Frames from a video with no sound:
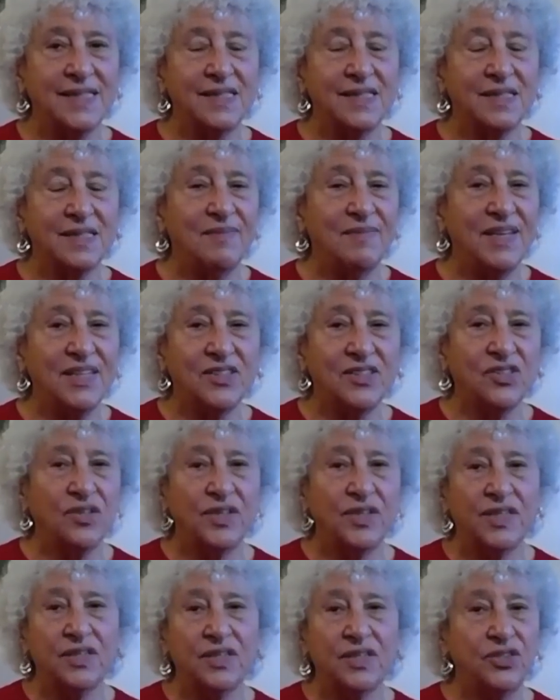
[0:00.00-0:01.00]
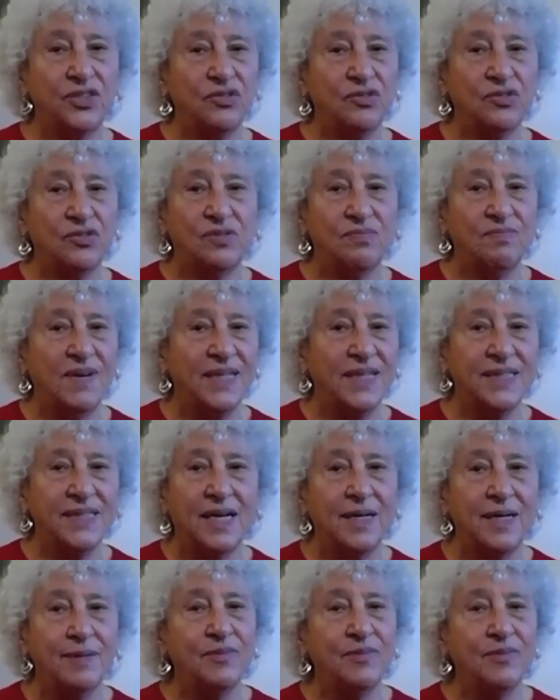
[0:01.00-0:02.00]
a semester and could use my
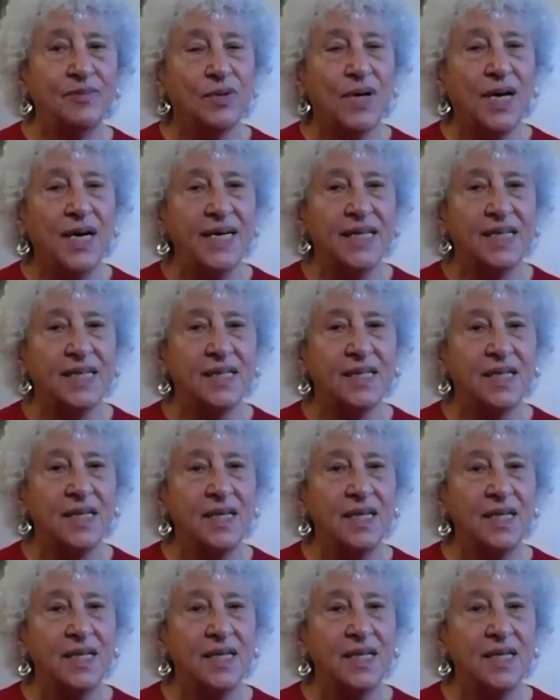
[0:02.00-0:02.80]
time to write,